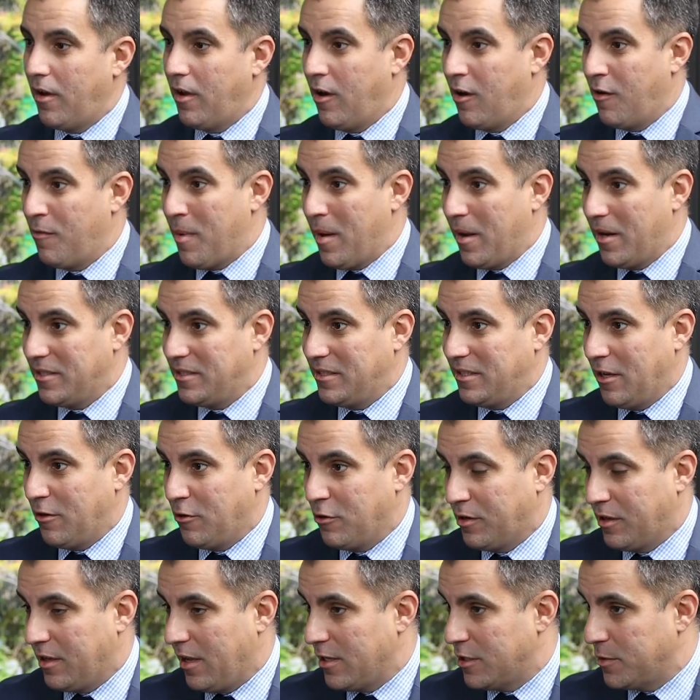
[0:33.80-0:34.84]
I hear about a
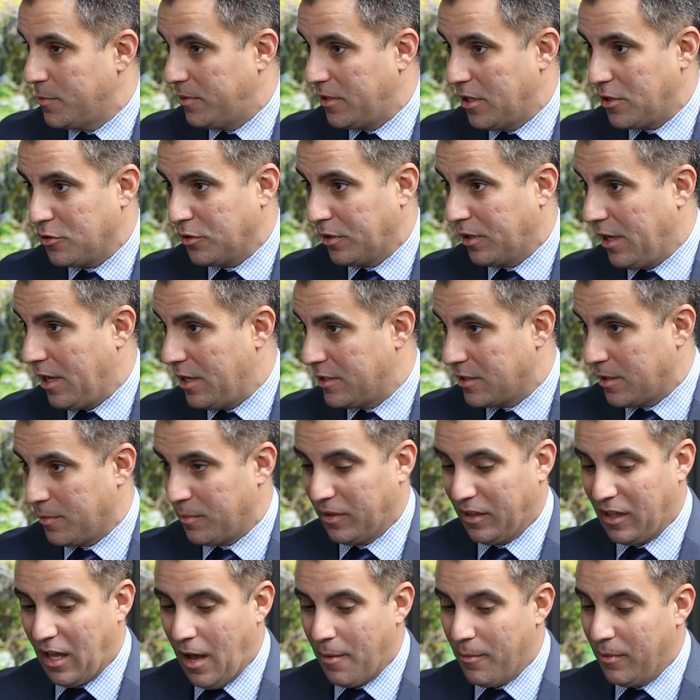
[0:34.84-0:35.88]
standard case, a potential case,
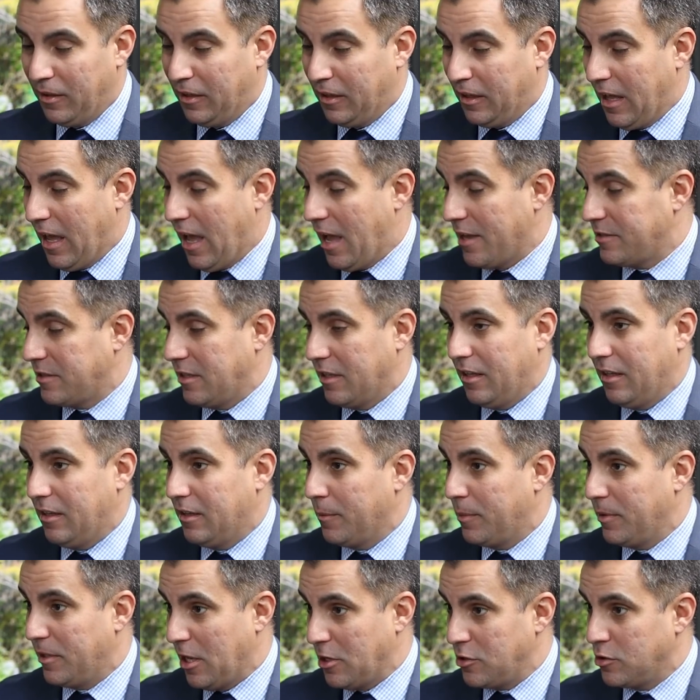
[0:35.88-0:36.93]
I'm going to ask the
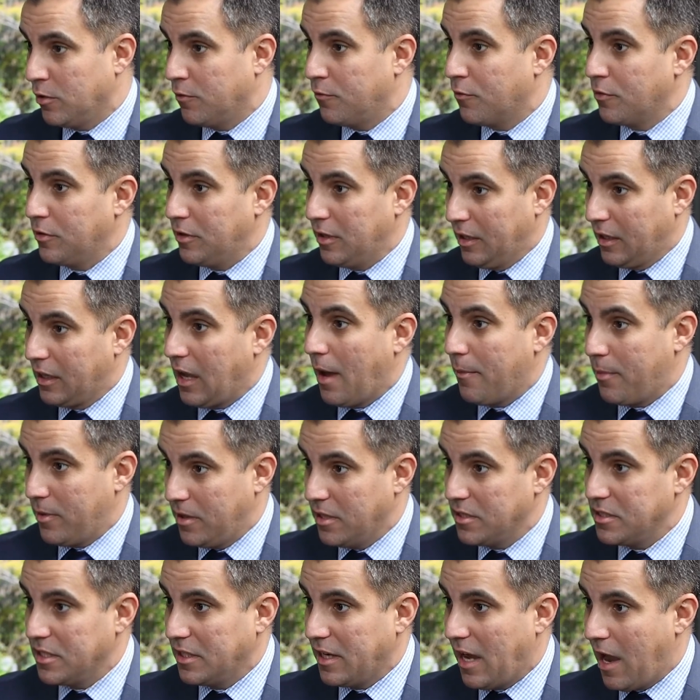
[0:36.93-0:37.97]
potential for the copy of
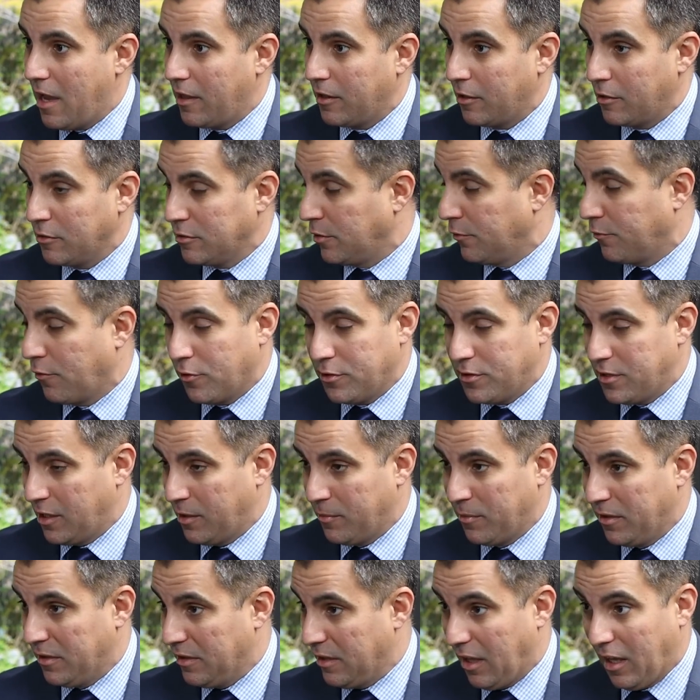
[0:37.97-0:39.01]
the denial letter. It's the first
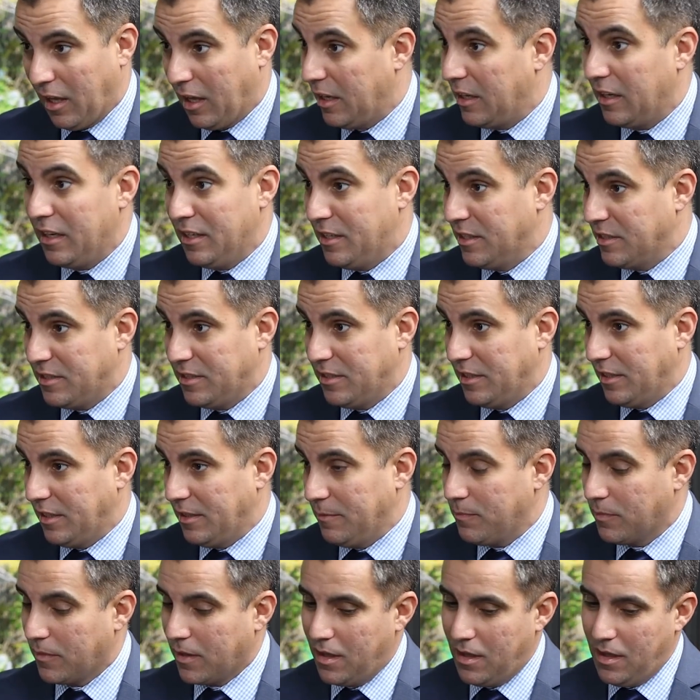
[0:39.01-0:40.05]
thing I need to see.